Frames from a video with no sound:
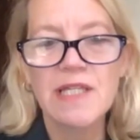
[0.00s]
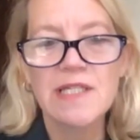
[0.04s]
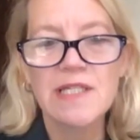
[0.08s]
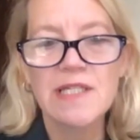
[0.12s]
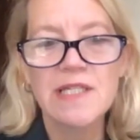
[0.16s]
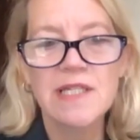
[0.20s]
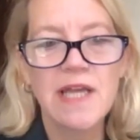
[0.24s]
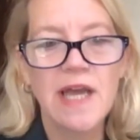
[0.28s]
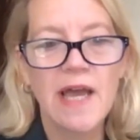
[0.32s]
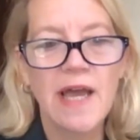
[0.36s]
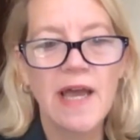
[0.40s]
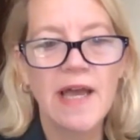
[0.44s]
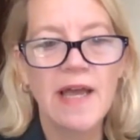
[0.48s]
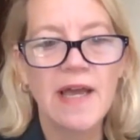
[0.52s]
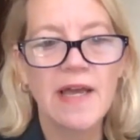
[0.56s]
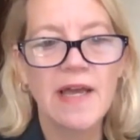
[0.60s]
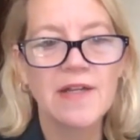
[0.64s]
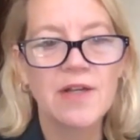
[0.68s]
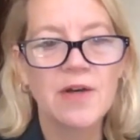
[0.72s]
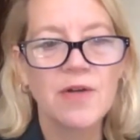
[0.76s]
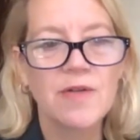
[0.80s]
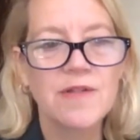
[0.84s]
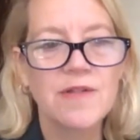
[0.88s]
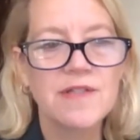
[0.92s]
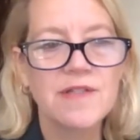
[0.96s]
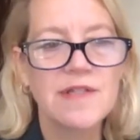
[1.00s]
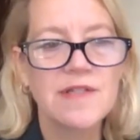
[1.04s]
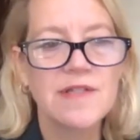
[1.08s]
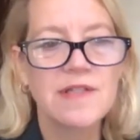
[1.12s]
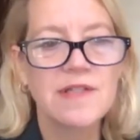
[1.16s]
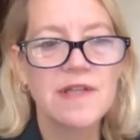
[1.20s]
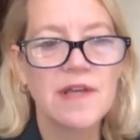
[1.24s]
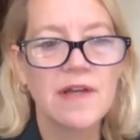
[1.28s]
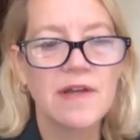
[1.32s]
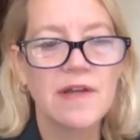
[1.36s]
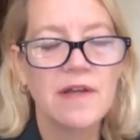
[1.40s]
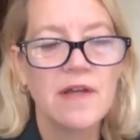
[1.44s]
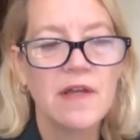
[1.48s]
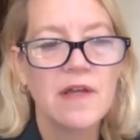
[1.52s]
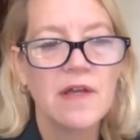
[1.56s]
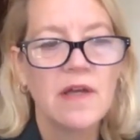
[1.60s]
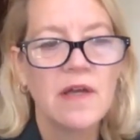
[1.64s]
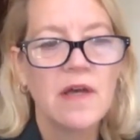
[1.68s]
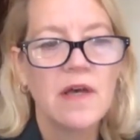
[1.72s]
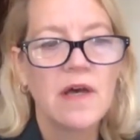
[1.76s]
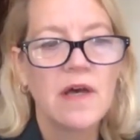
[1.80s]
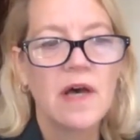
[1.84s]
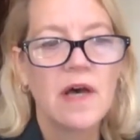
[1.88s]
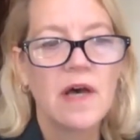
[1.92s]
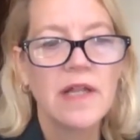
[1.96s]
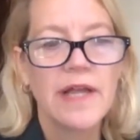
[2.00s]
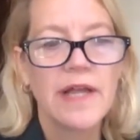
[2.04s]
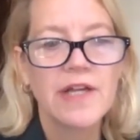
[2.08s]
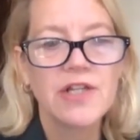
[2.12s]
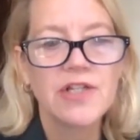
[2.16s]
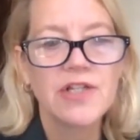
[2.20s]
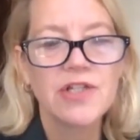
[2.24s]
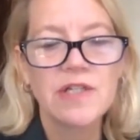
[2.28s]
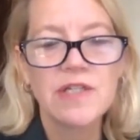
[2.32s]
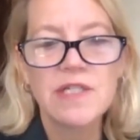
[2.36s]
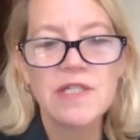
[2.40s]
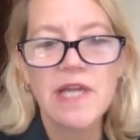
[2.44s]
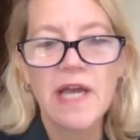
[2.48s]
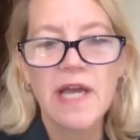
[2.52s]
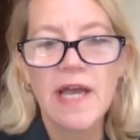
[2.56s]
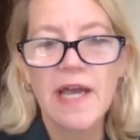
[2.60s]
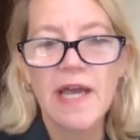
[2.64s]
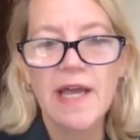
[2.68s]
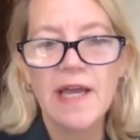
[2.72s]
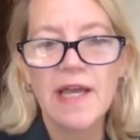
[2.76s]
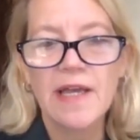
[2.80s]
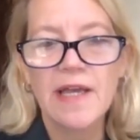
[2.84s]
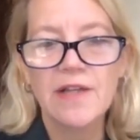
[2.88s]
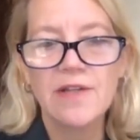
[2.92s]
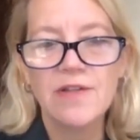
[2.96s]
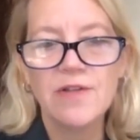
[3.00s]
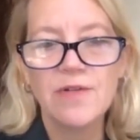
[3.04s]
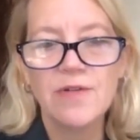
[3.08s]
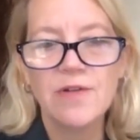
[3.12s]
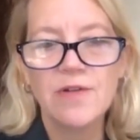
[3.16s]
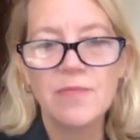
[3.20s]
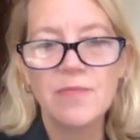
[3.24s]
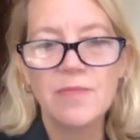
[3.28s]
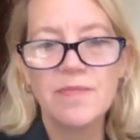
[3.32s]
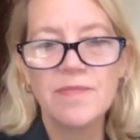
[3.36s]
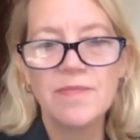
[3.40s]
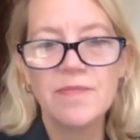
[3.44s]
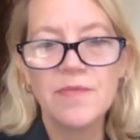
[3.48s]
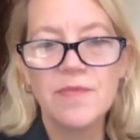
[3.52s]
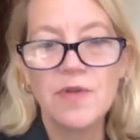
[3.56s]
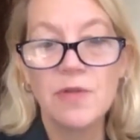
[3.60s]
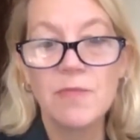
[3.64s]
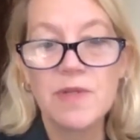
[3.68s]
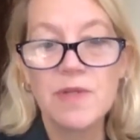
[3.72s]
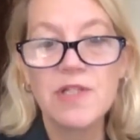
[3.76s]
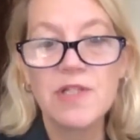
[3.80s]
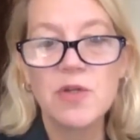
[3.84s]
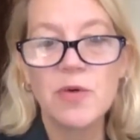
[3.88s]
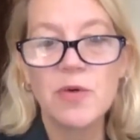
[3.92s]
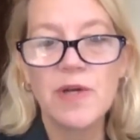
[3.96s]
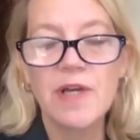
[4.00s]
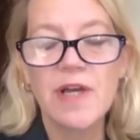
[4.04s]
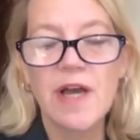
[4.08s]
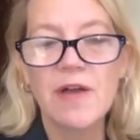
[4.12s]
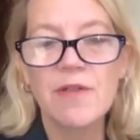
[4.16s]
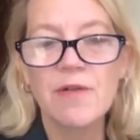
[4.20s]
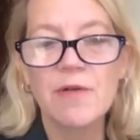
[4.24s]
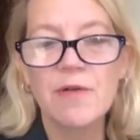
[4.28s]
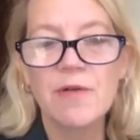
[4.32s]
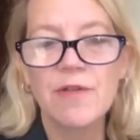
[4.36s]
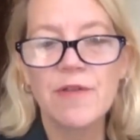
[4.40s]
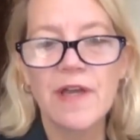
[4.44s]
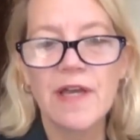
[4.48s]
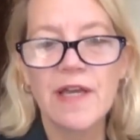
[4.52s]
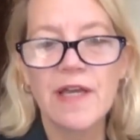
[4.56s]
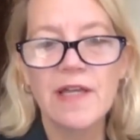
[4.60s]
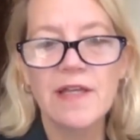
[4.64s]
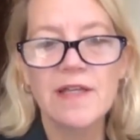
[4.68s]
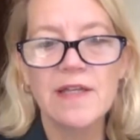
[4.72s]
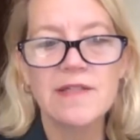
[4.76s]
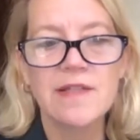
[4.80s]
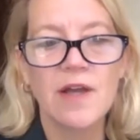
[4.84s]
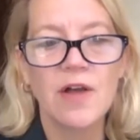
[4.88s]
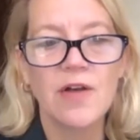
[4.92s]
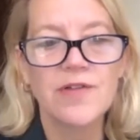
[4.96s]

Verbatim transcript: in today. I know this is a election day and you could, could be doing other things.